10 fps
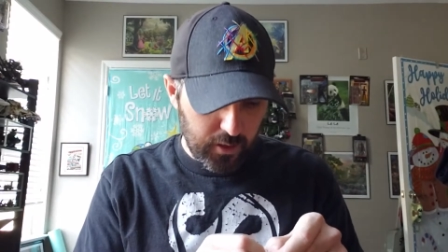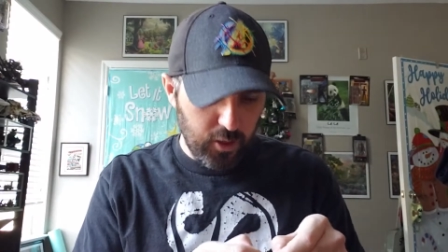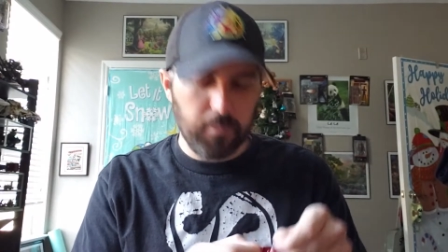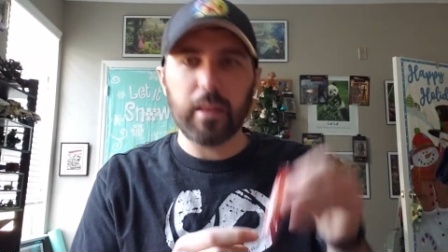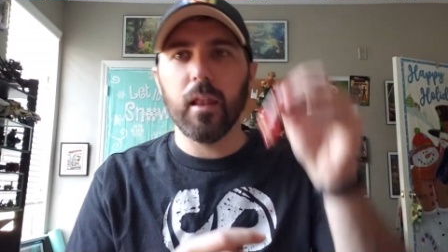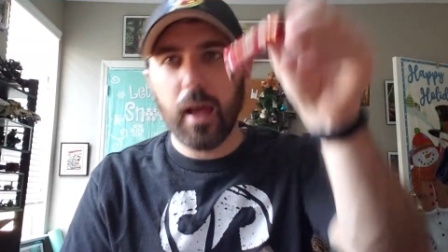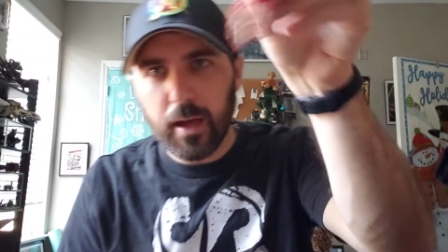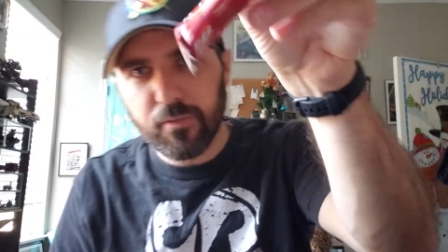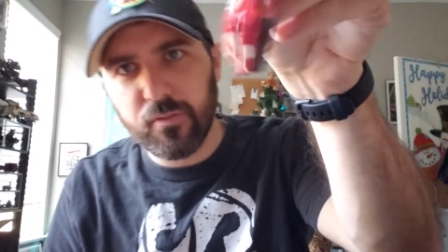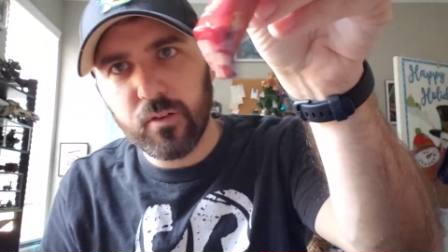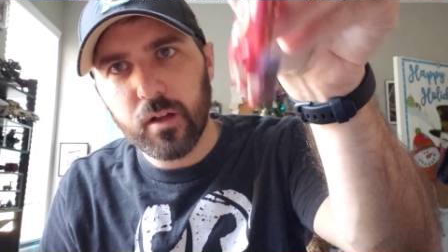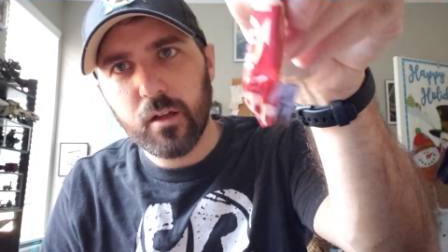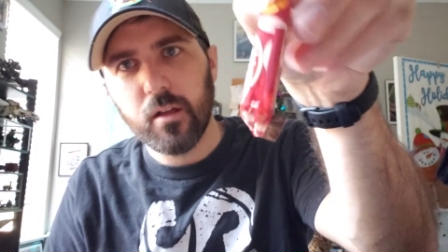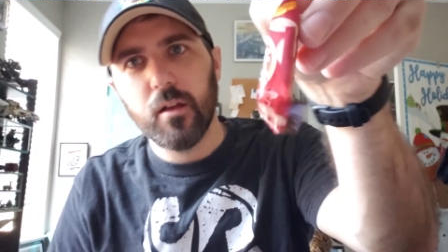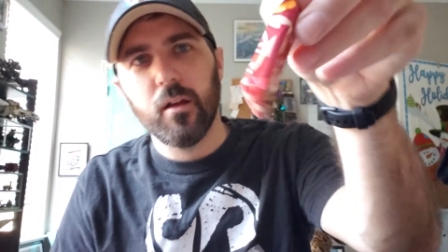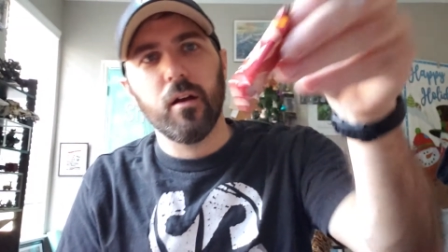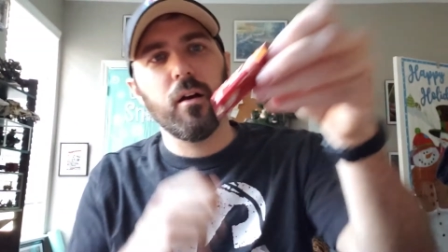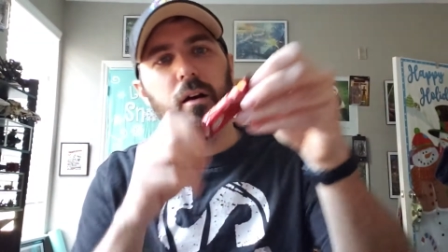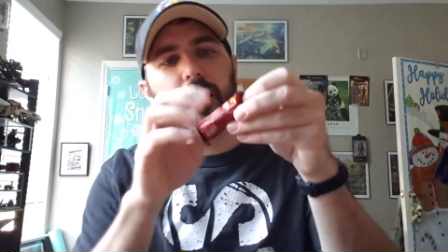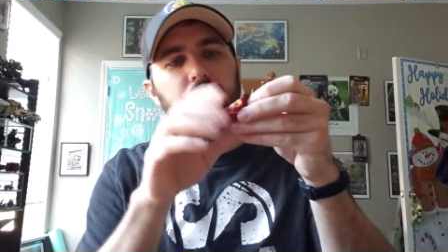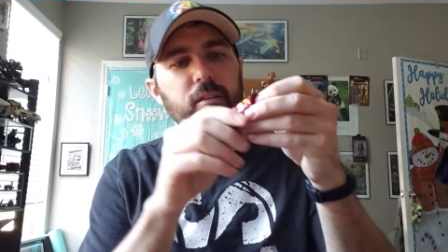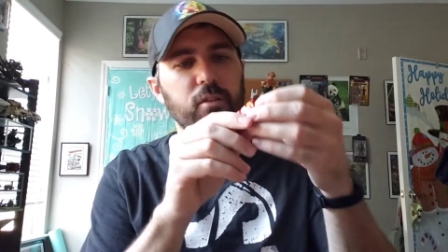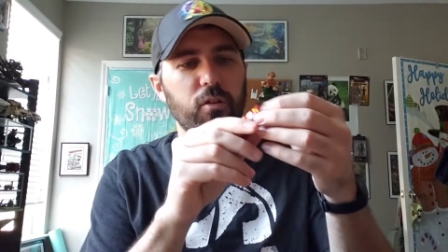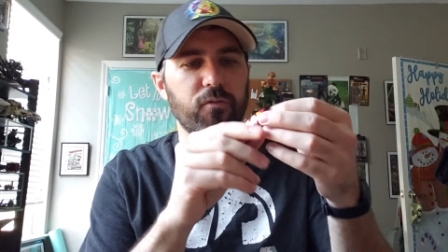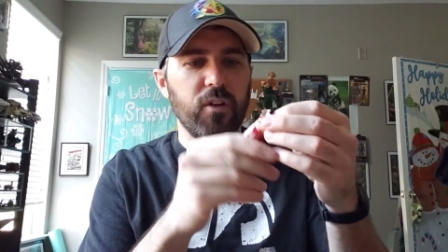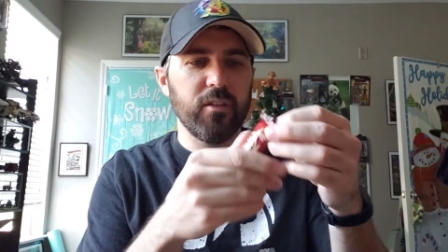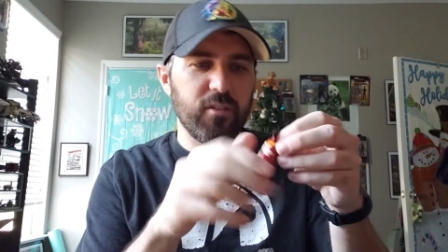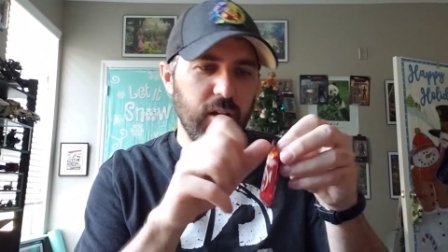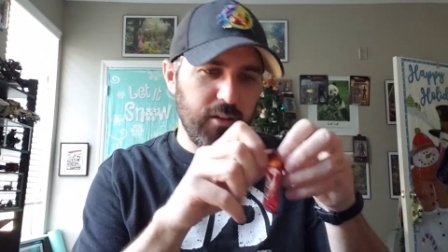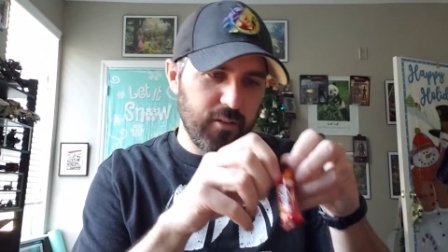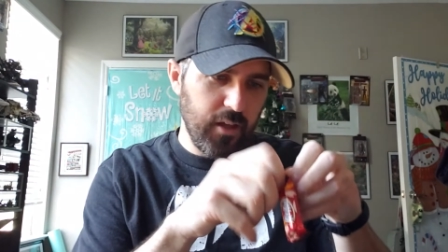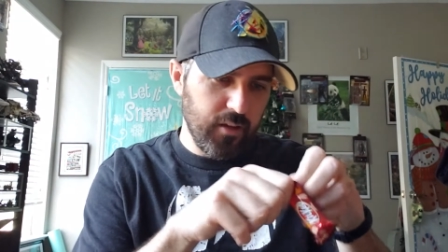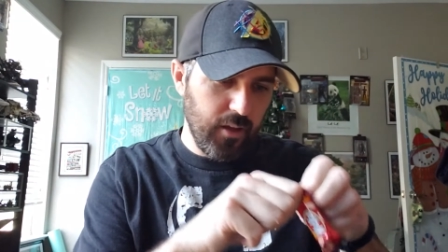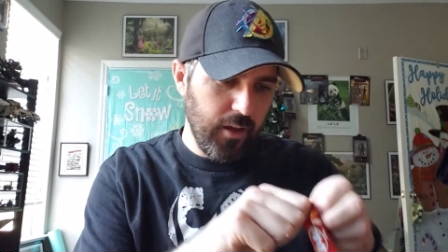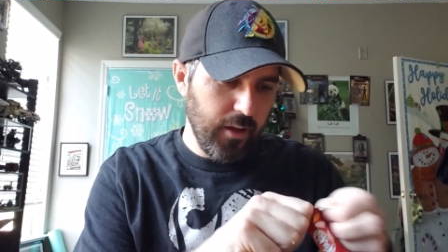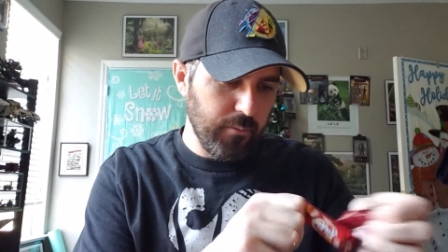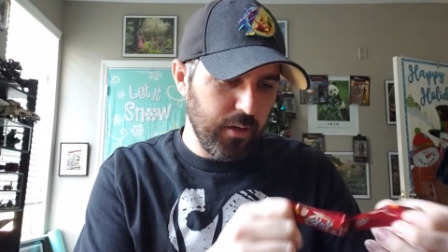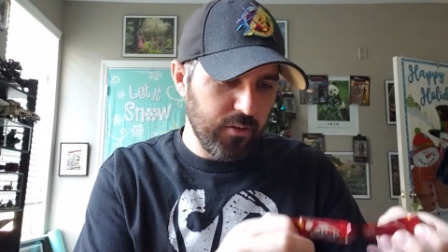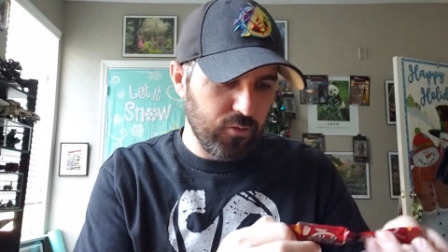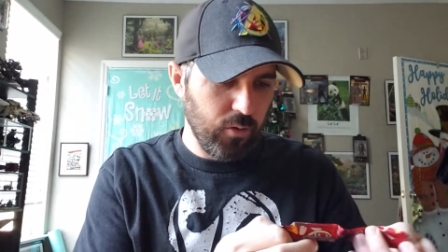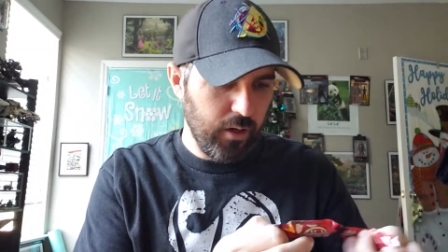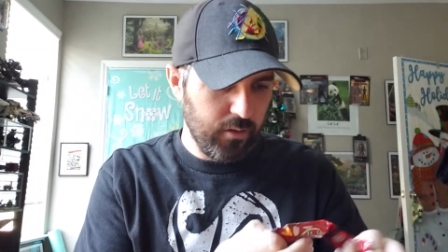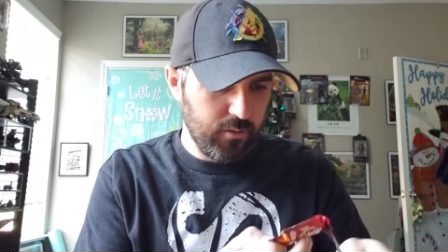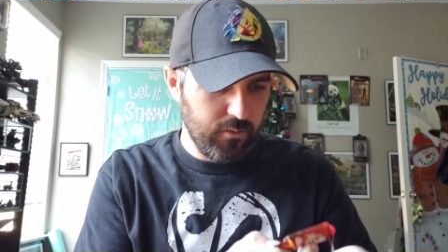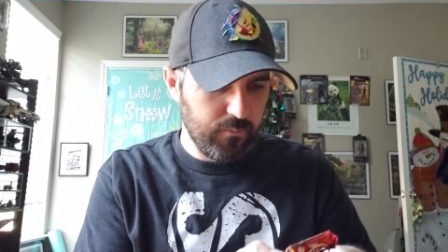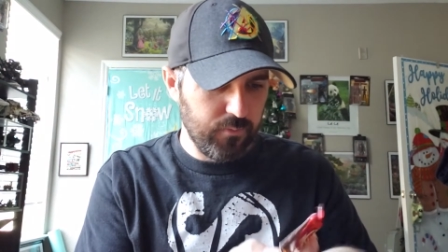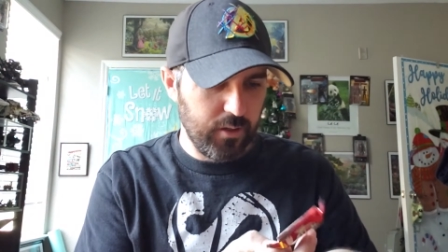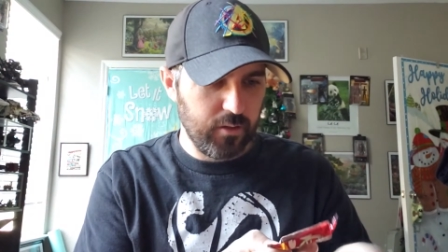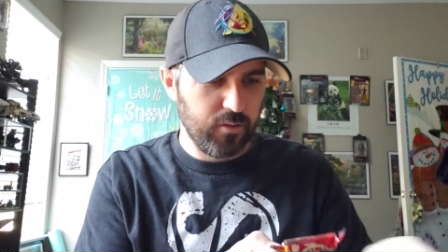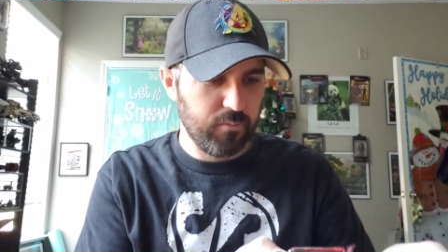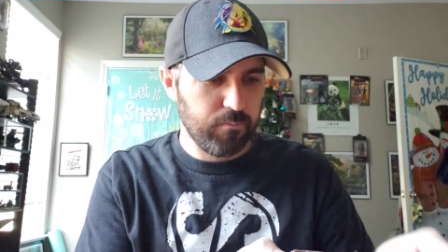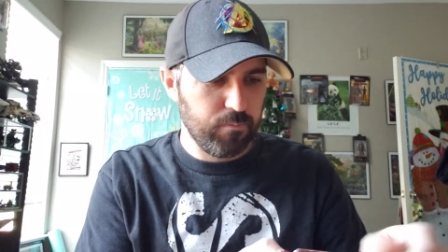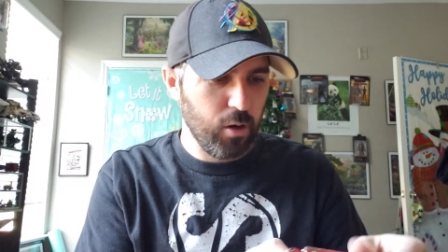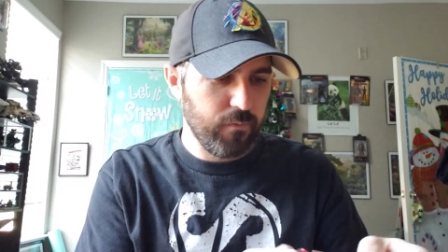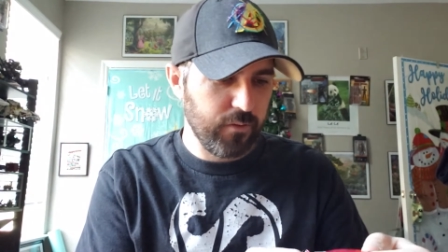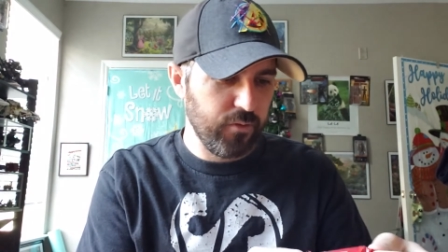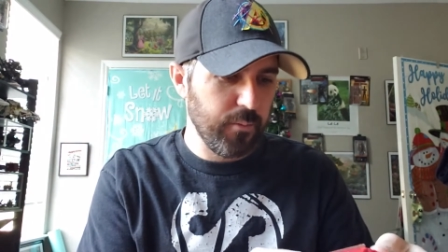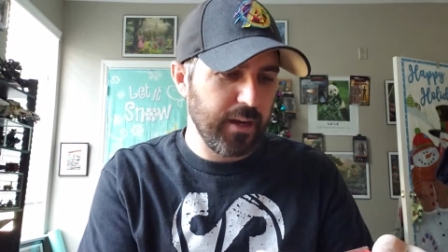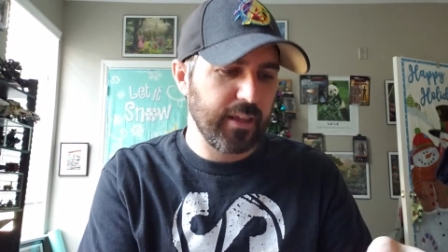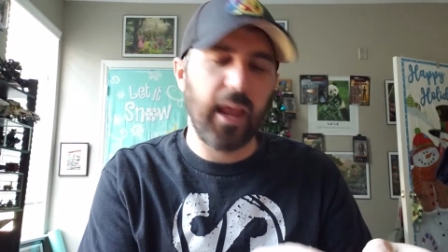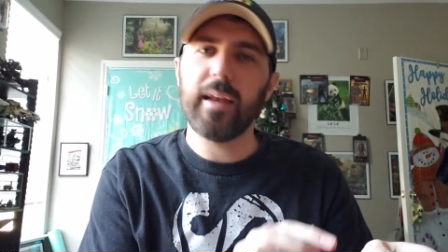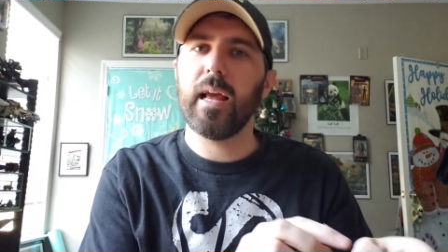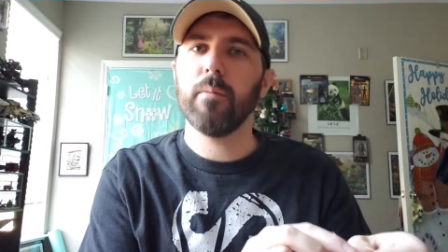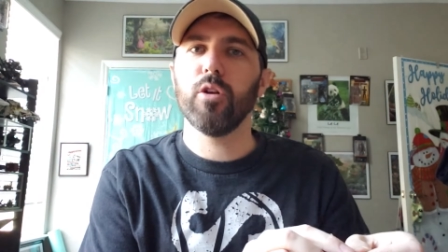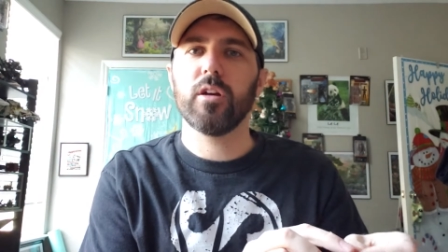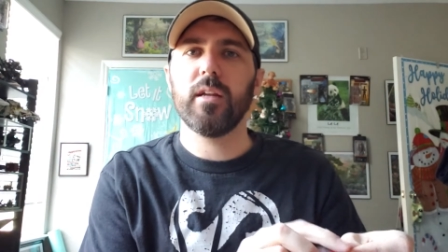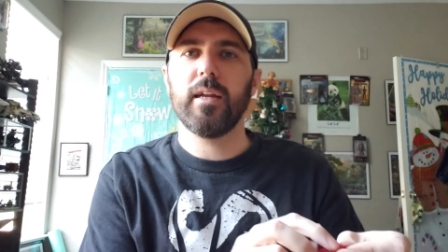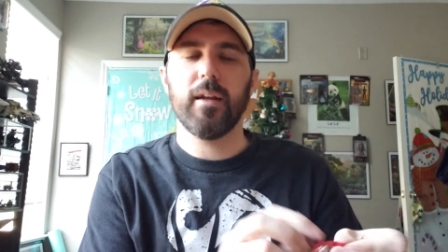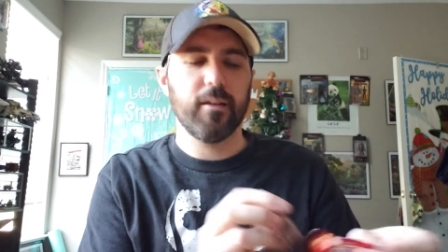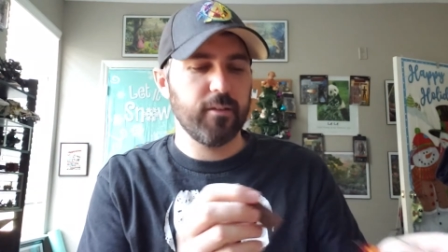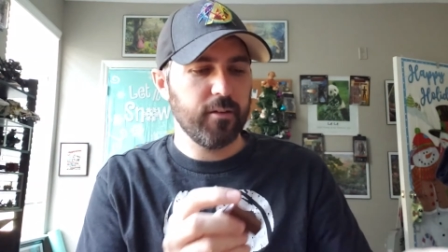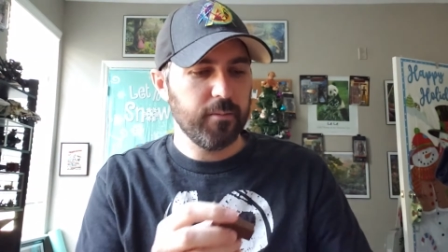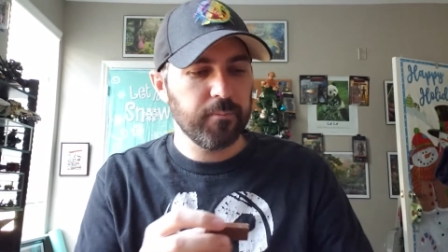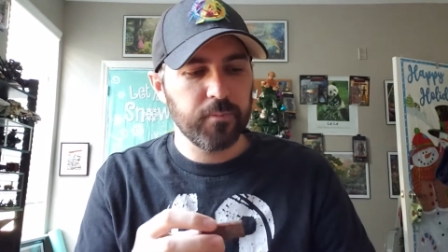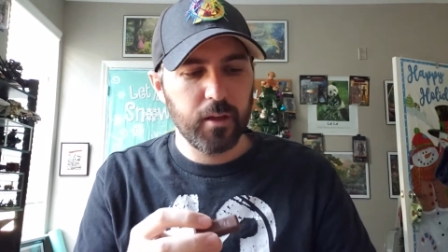You may laugh at this little fun-sized Kitkat, but it's great. That's perfect for the amount of candy I'm looking to eat at a time.